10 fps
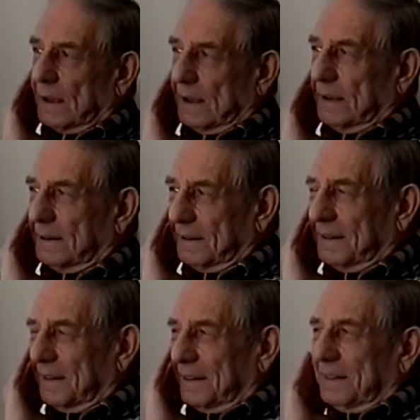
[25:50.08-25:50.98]
here.
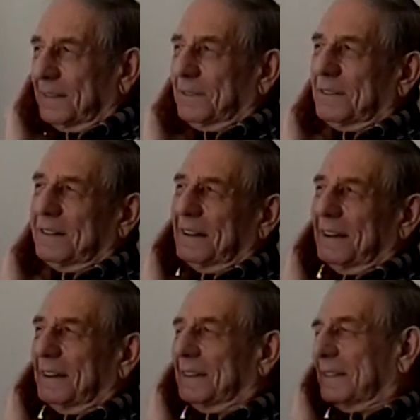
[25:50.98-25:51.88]
One
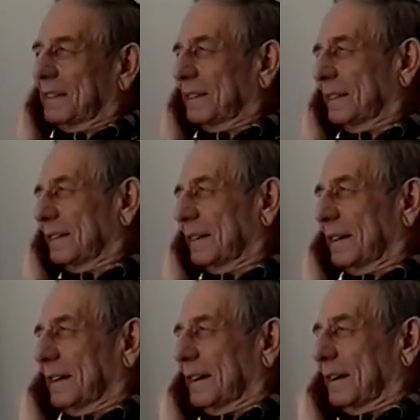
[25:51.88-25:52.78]
day,
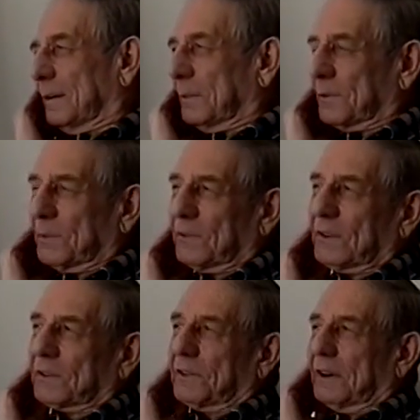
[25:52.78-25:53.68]
there must have been
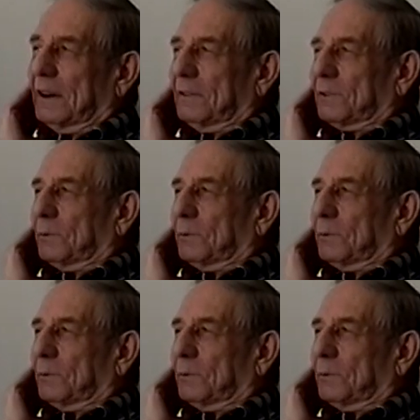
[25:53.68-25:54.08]
6 or 8 of us,